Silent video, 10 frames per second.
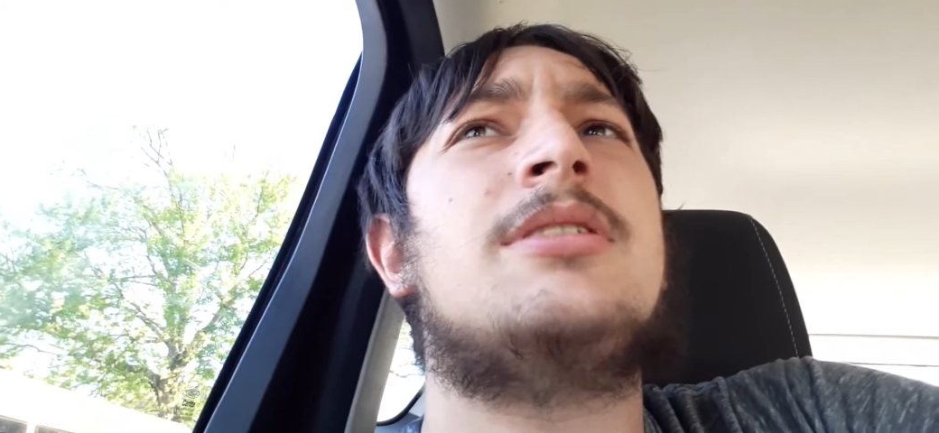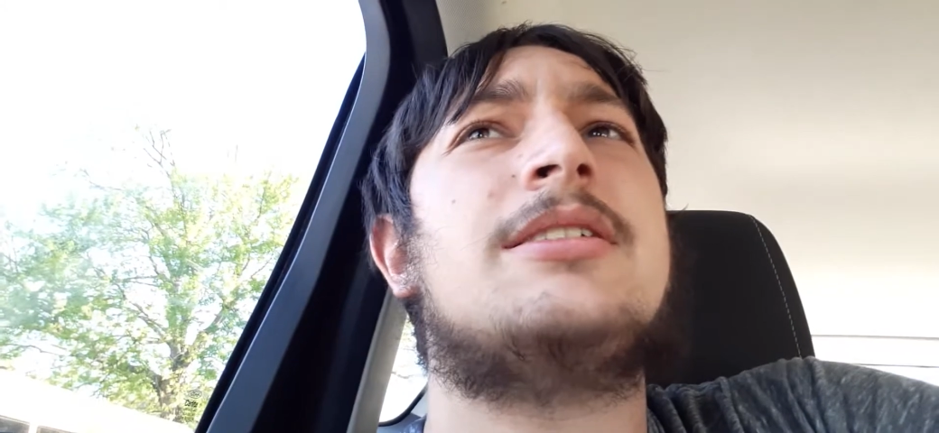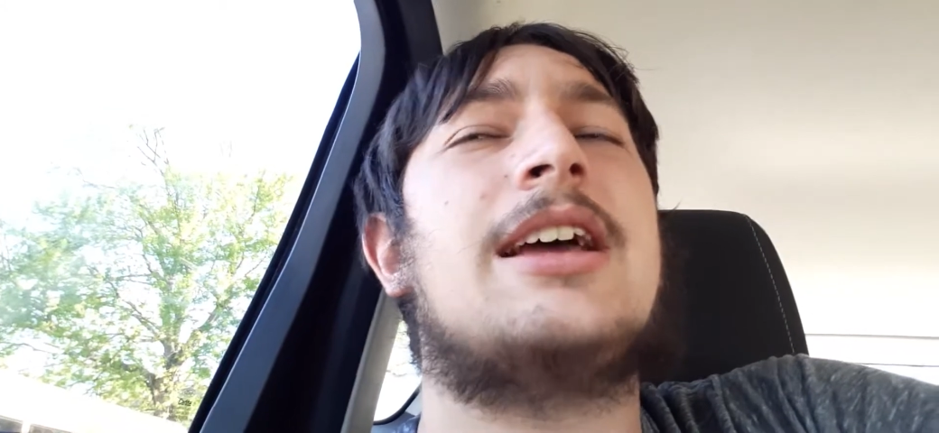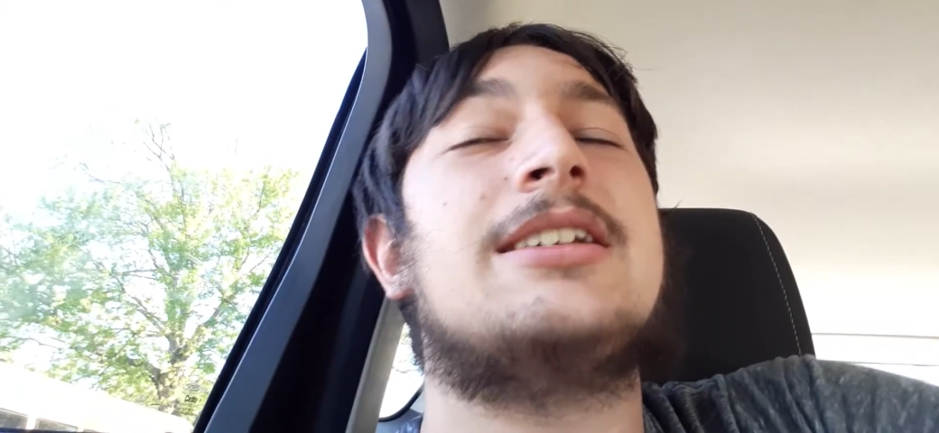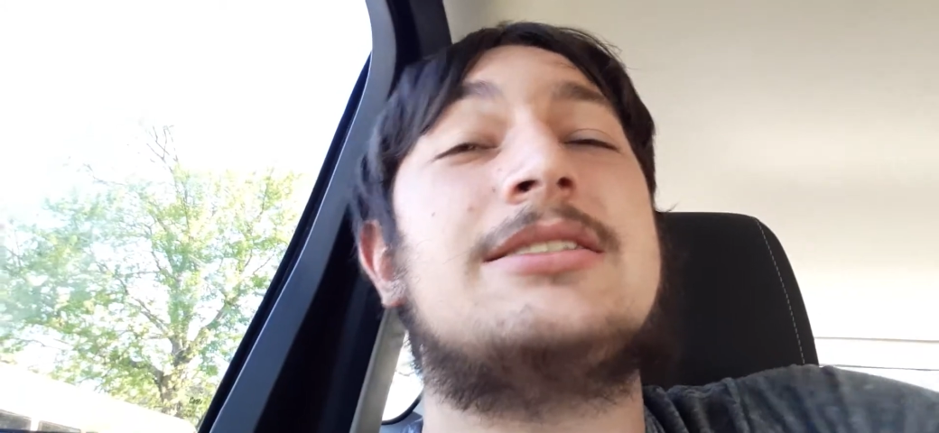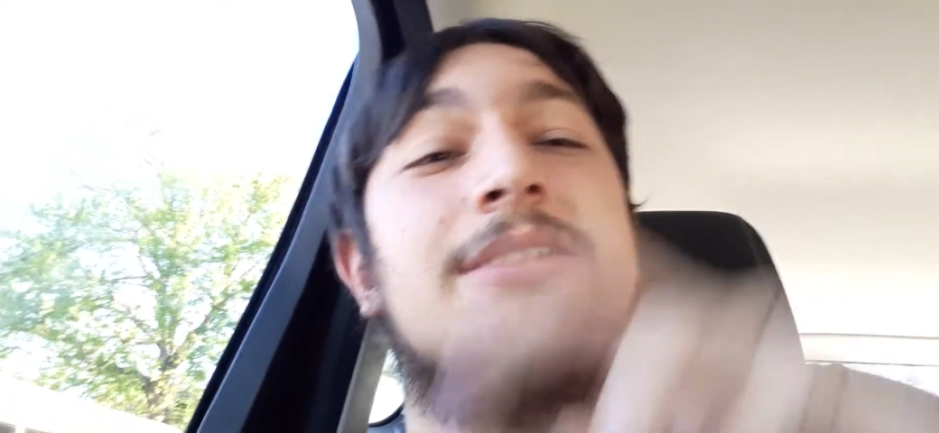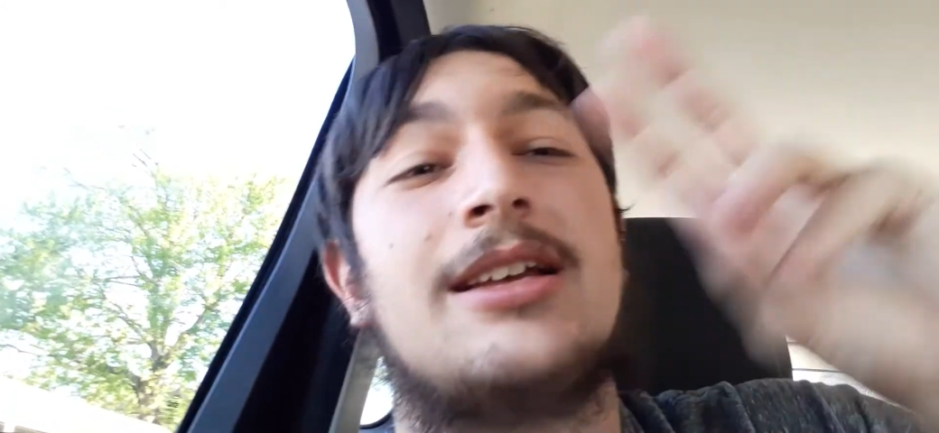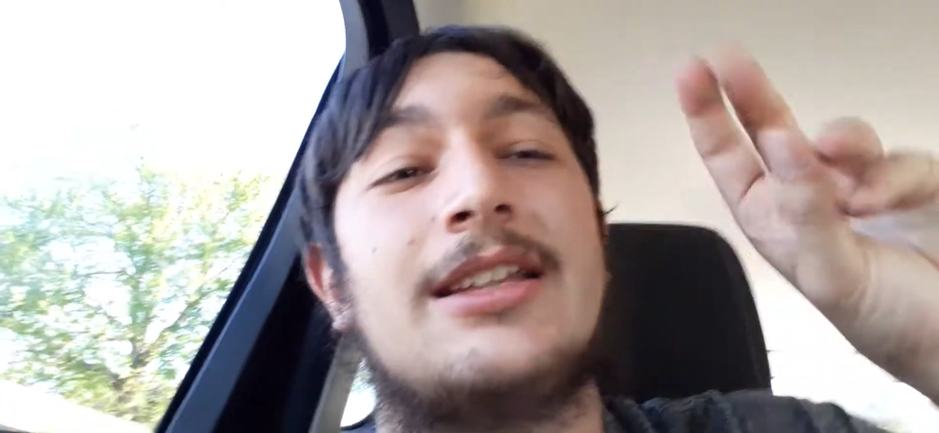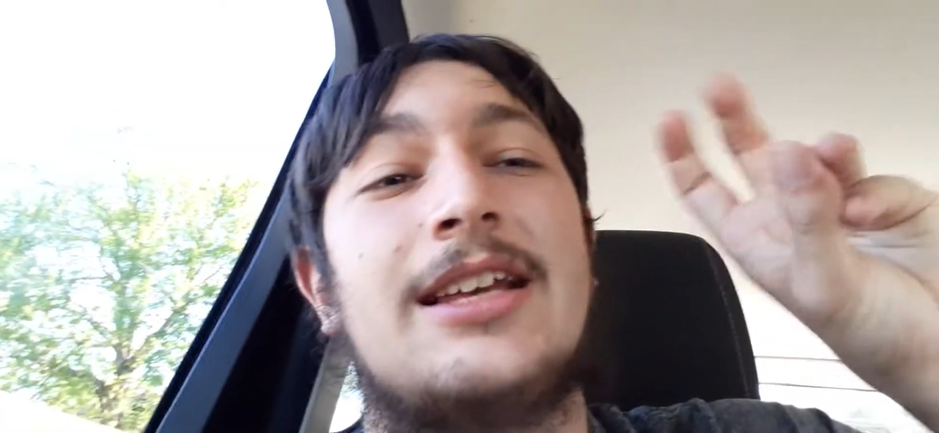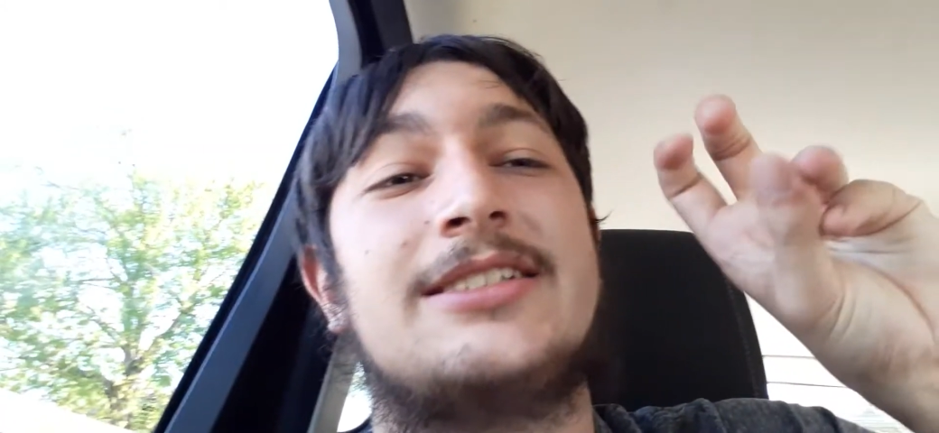they
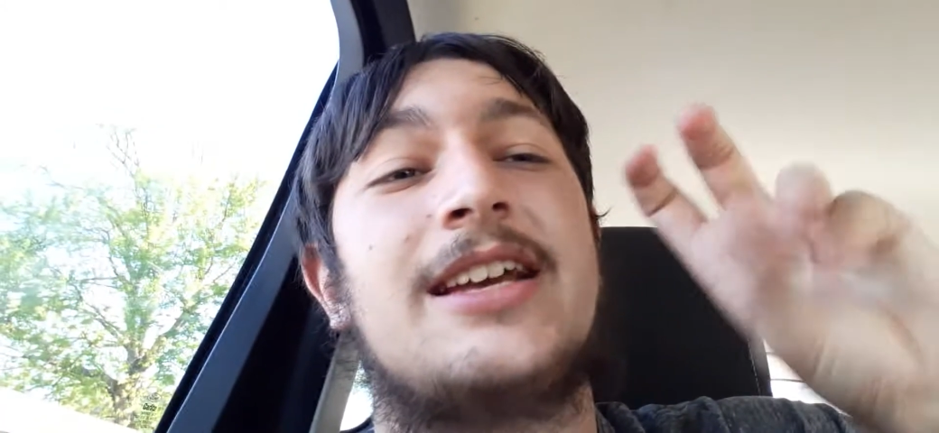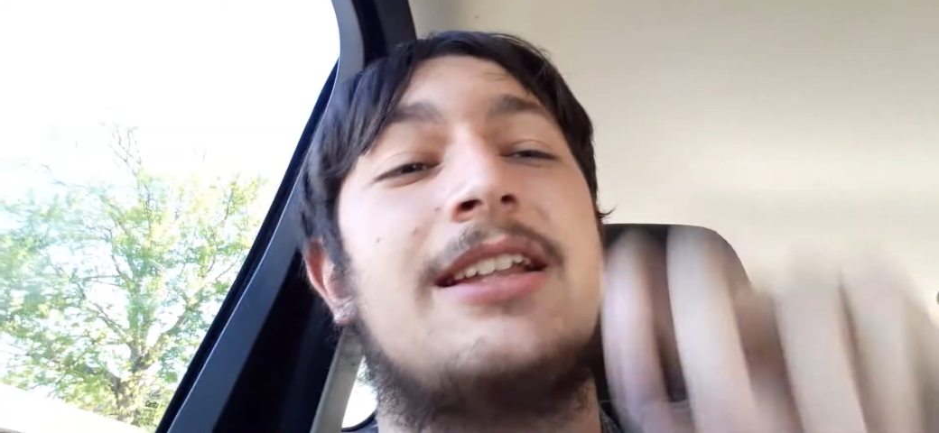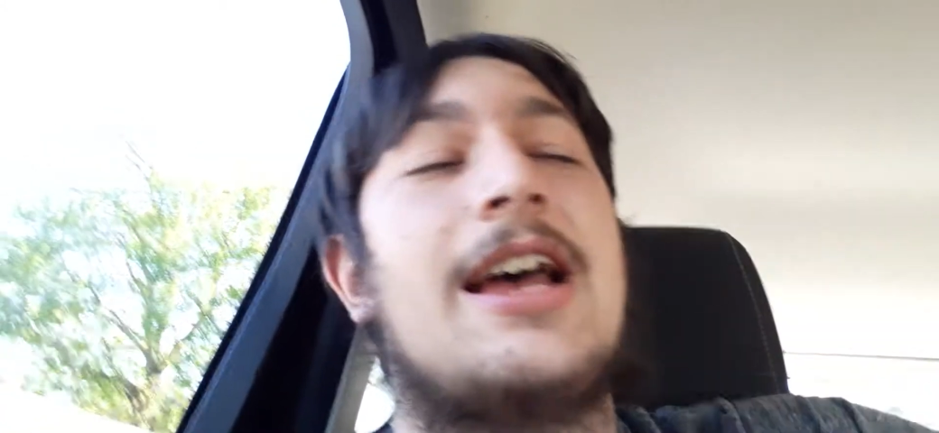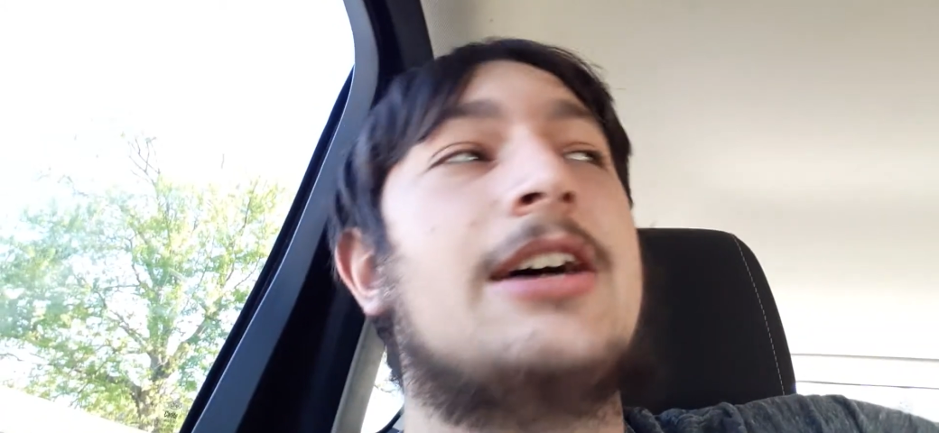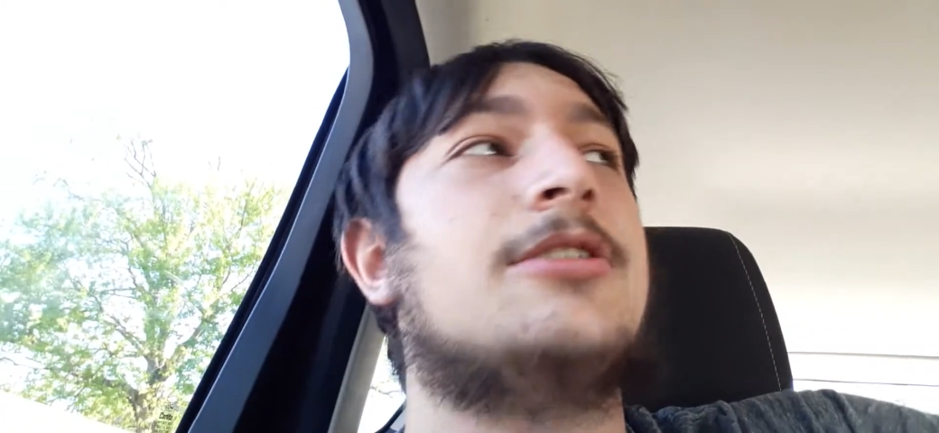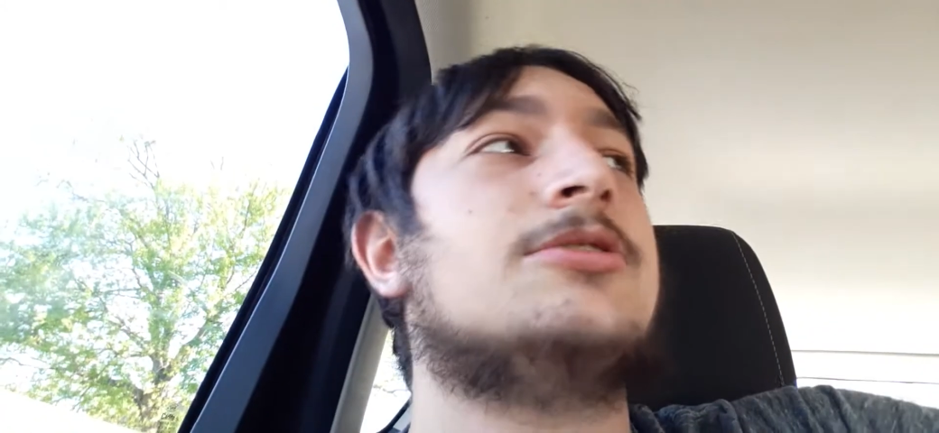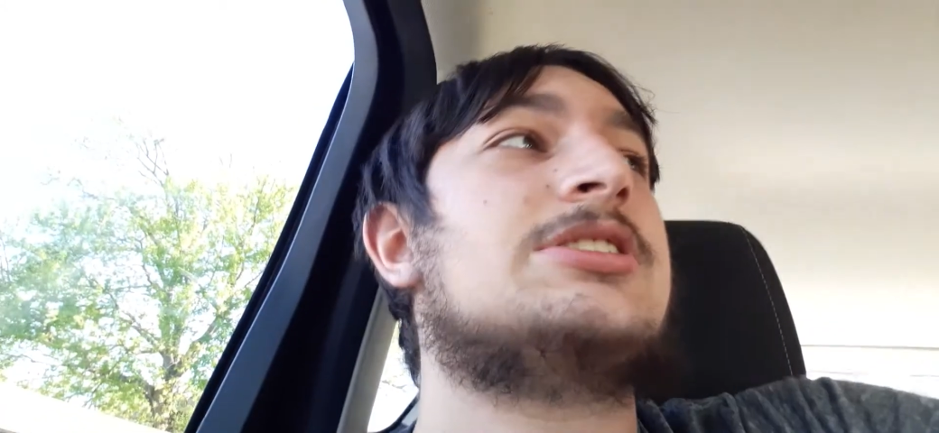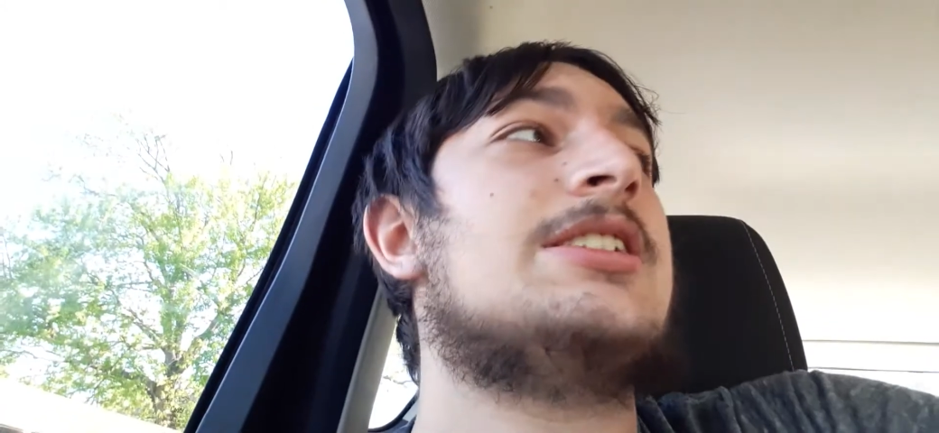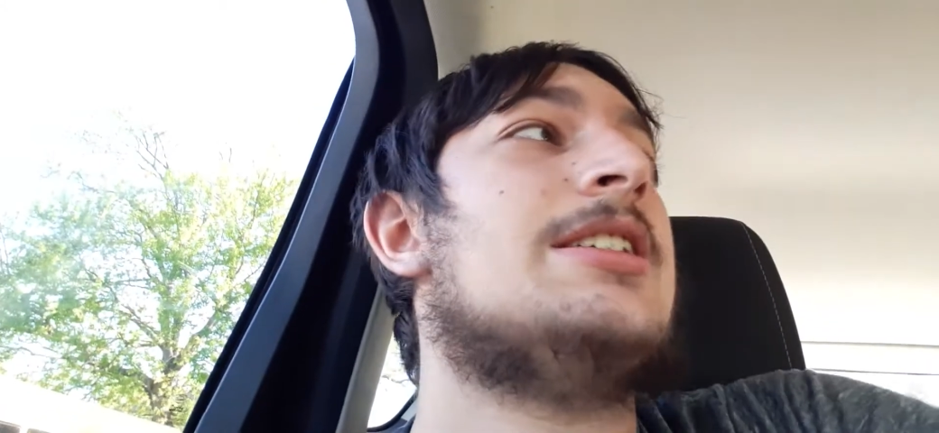they say that hell's,